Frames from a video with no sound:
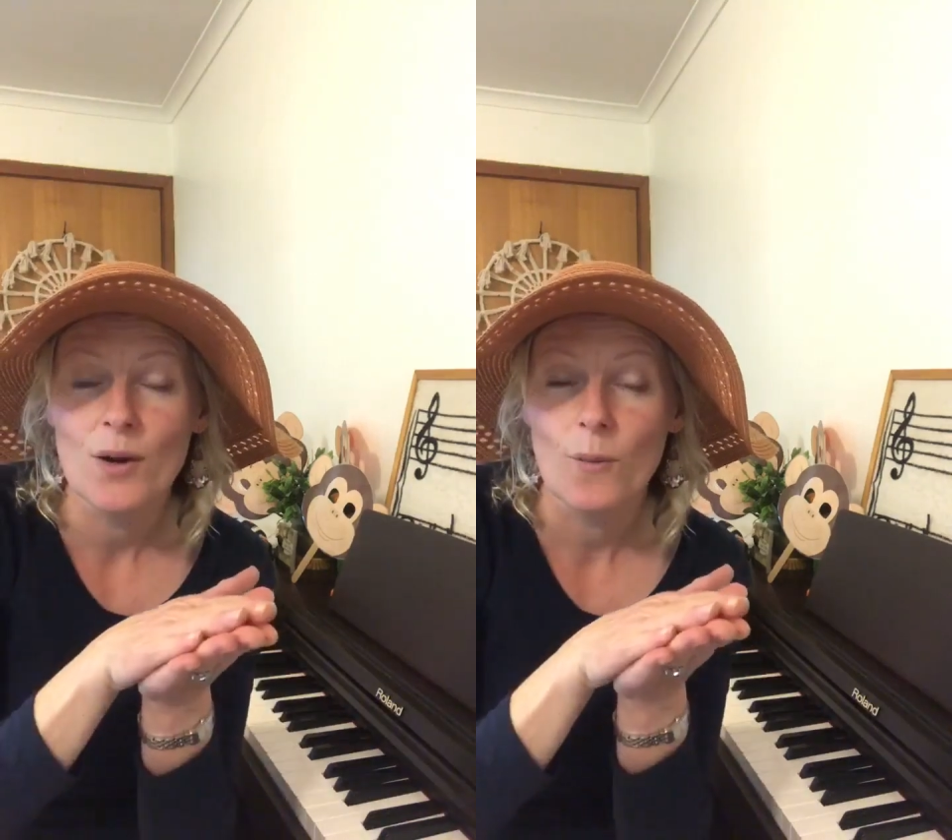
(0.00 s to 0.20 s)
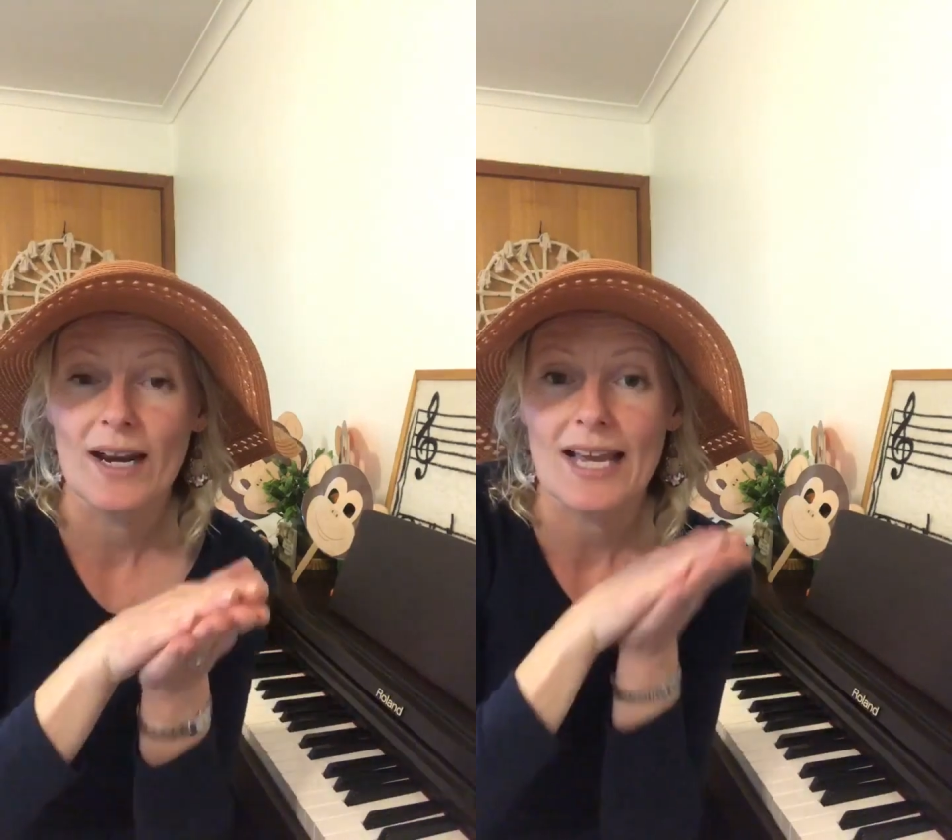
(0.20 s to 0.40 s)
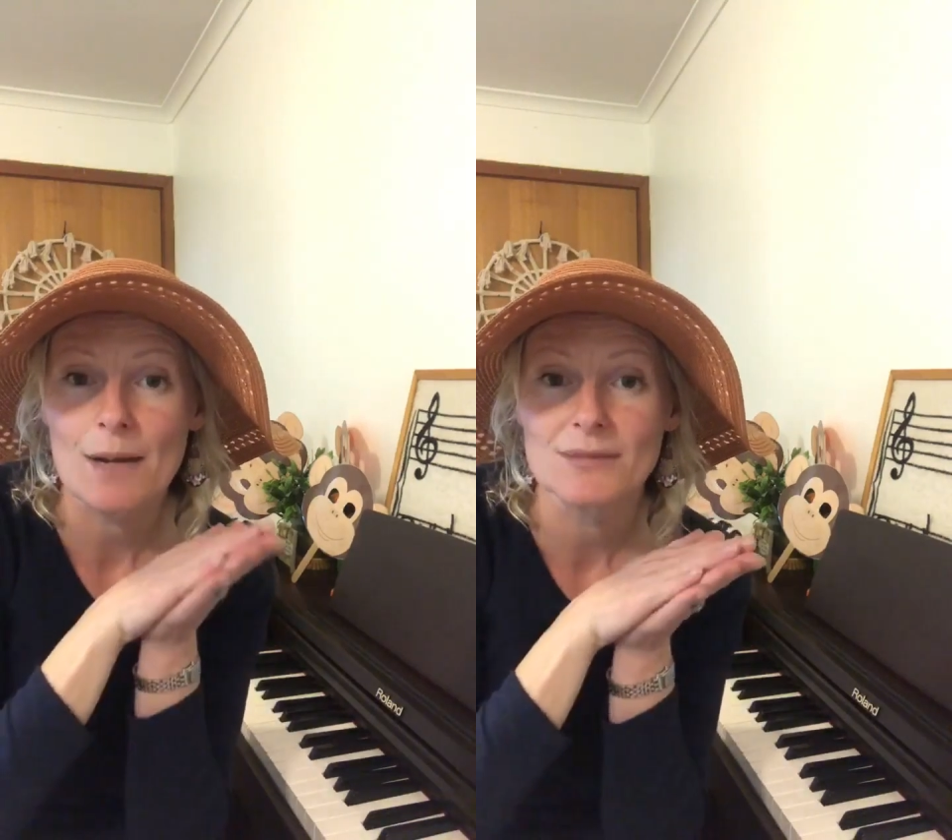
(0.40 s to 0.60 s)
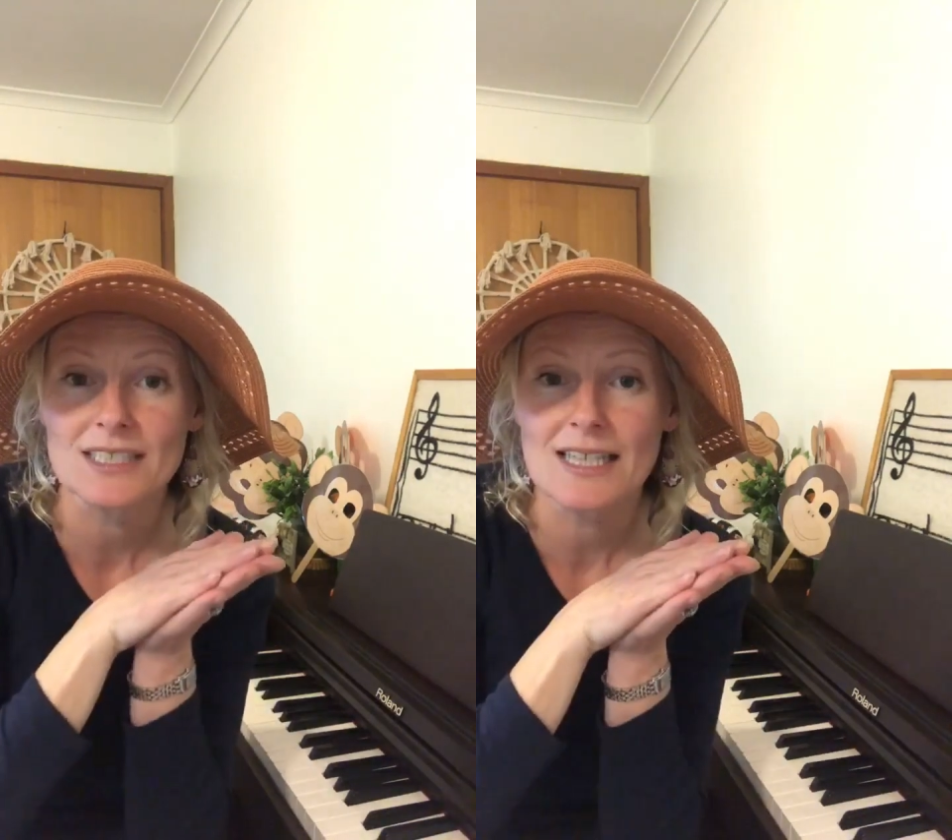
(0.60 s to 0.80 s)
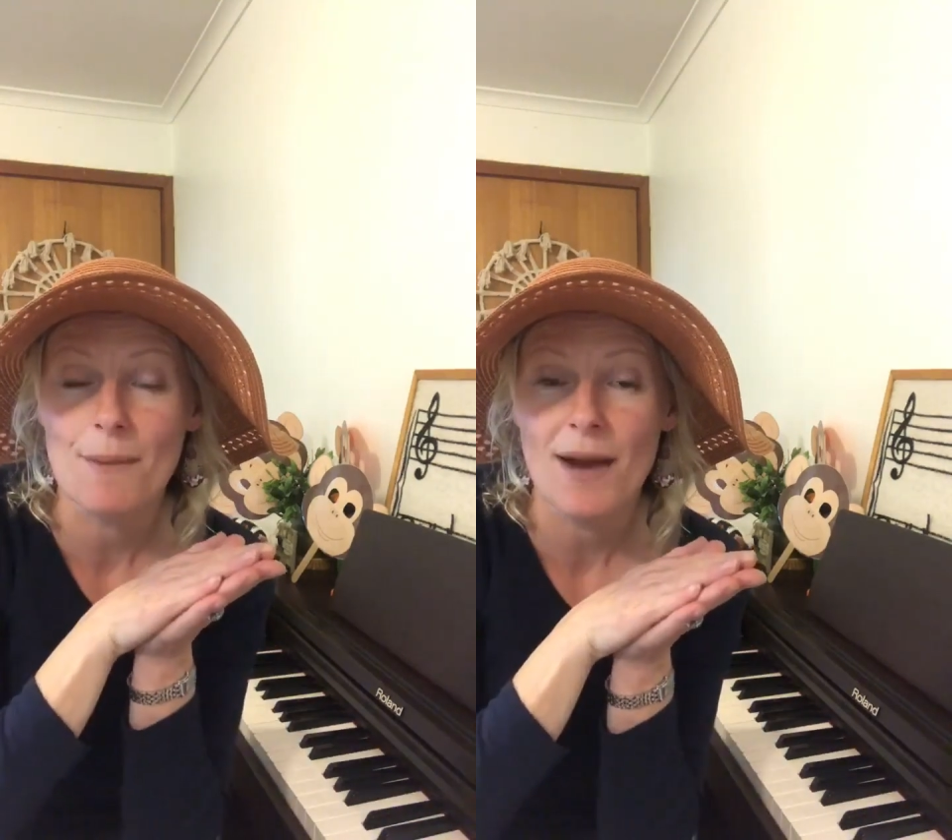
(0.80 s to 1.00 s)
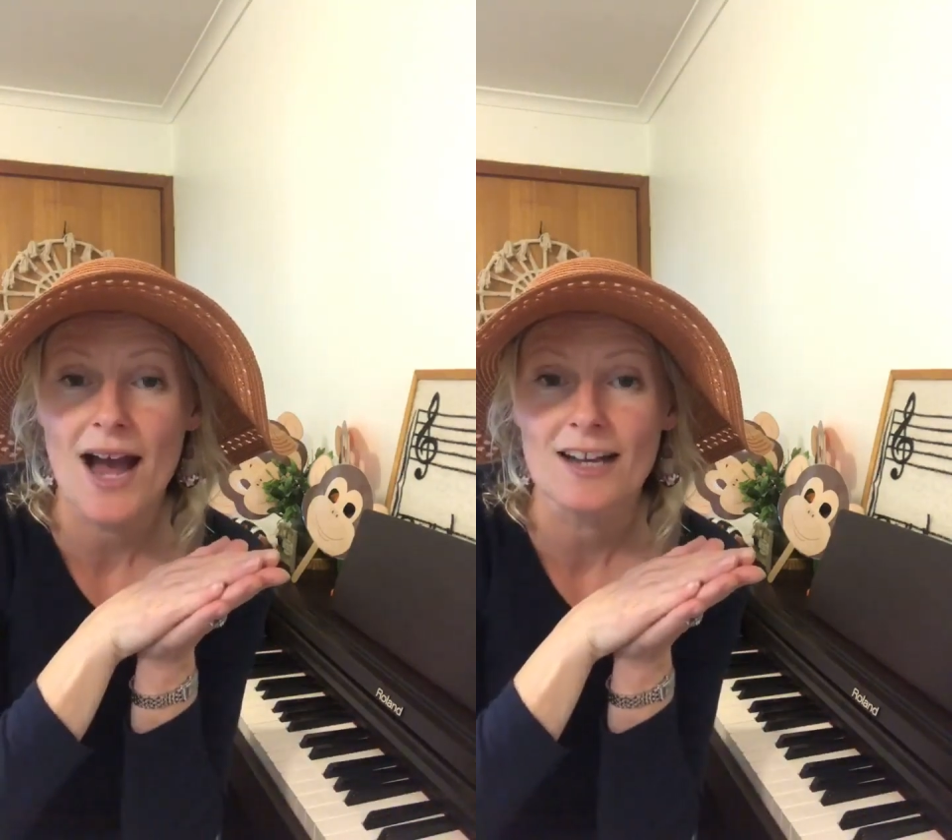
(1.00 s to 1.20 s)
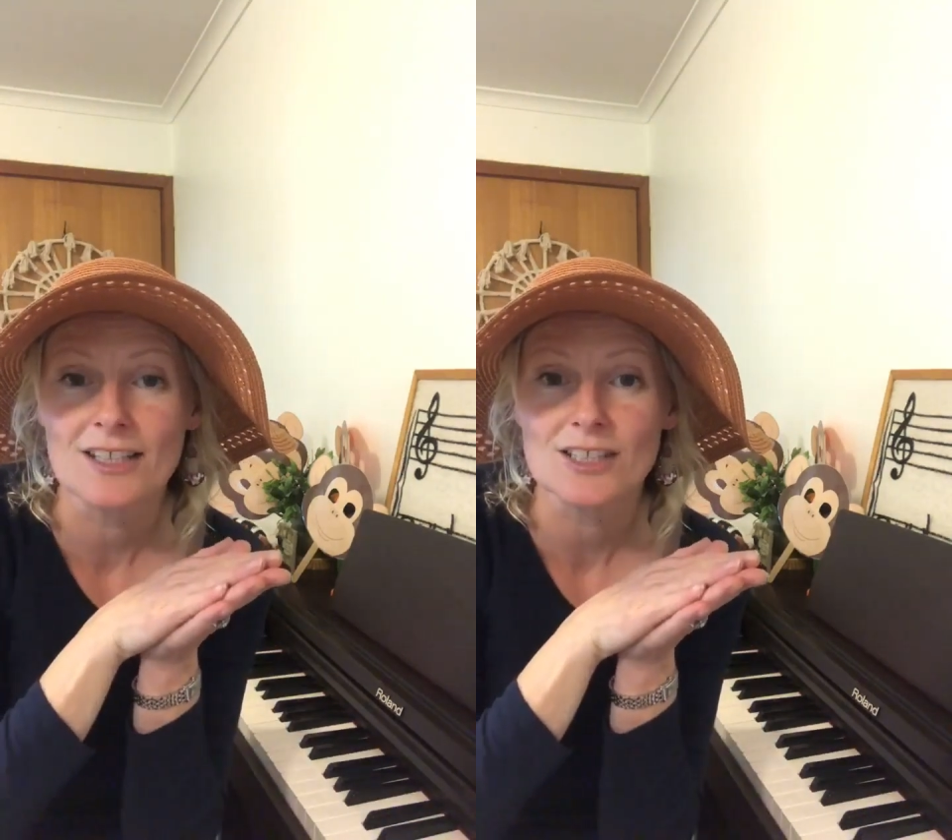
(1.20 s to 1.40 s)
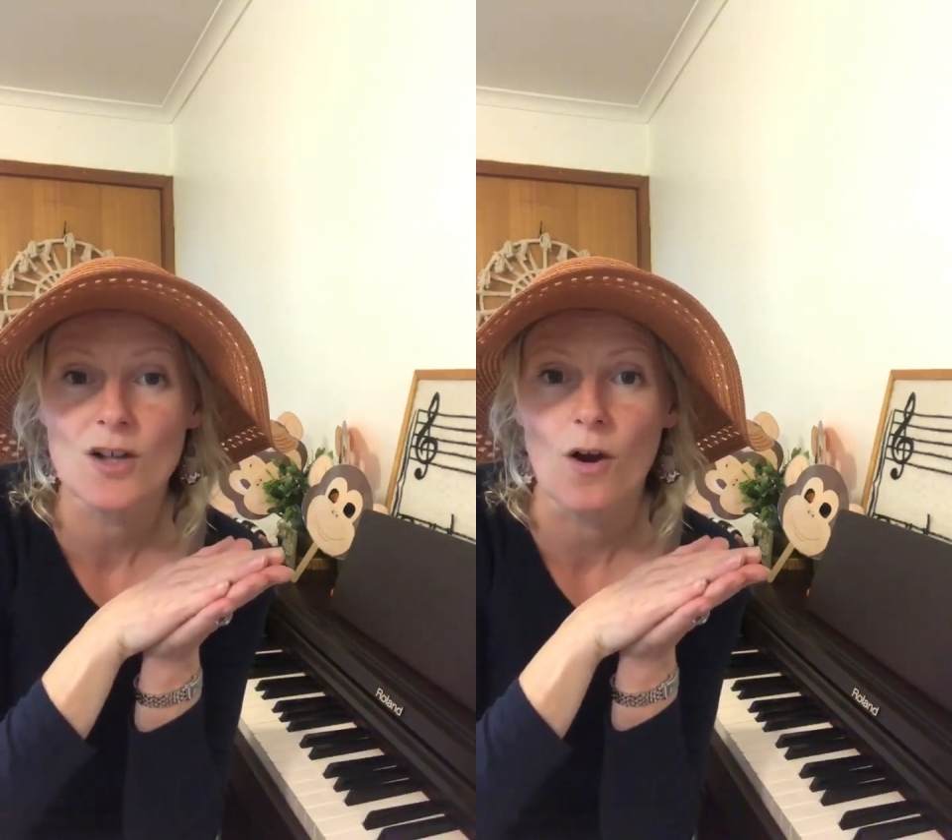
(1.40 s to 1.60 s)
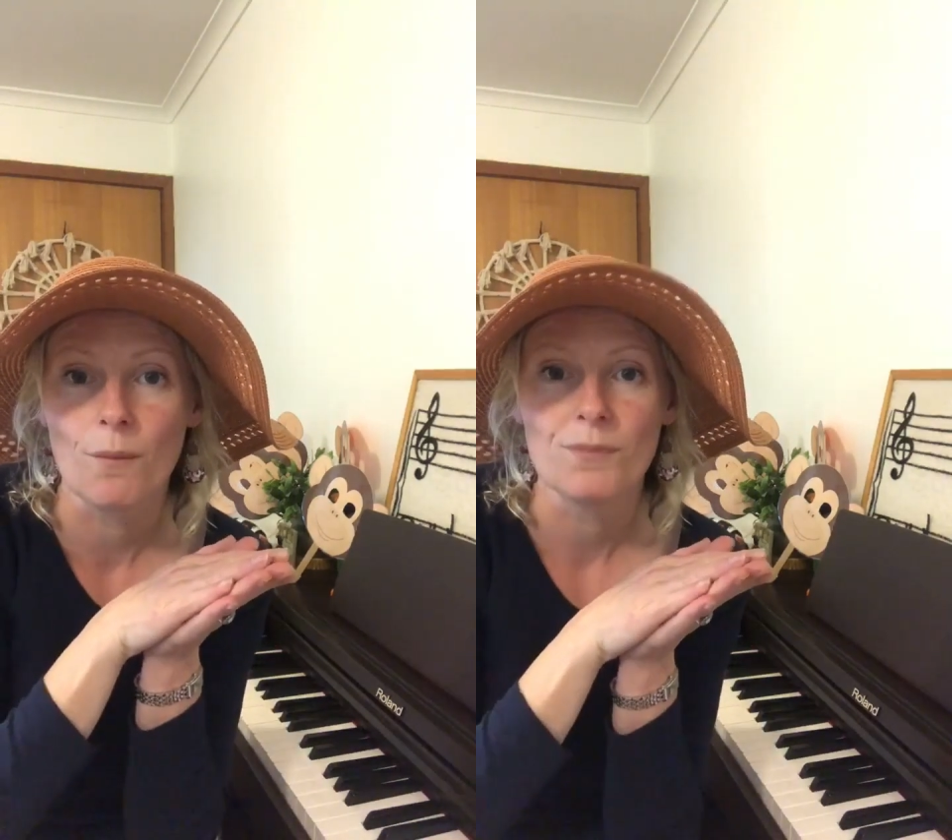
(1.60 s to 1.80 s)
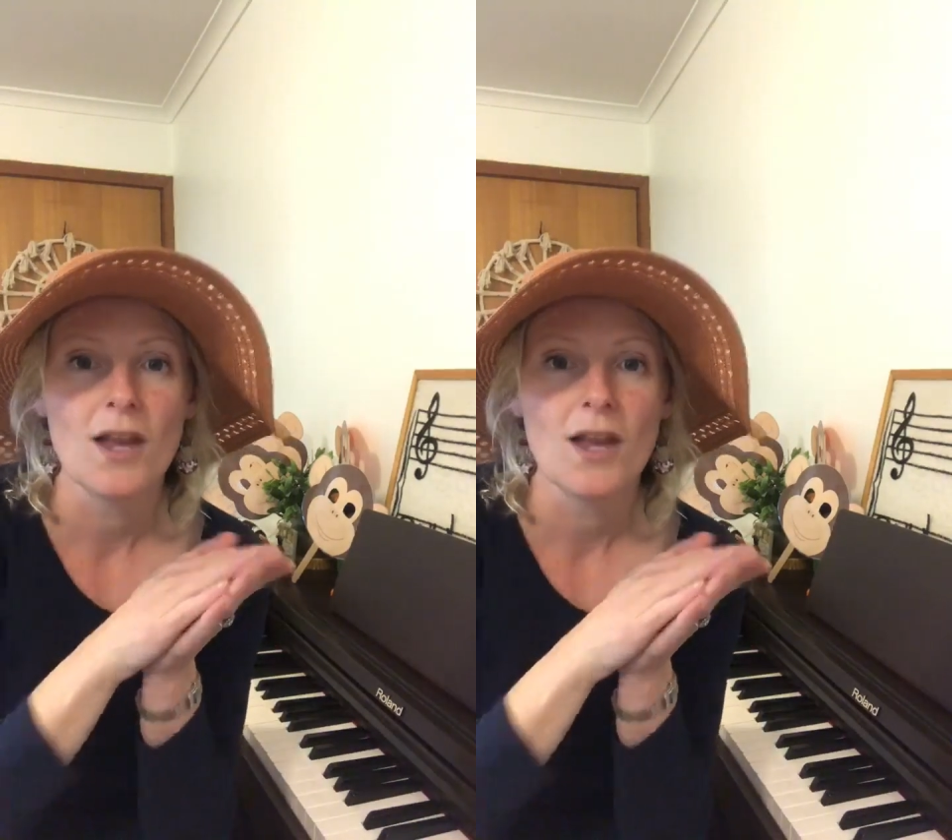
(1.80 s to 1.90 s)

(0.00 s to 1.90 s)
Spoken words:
when it comes to that part in the song.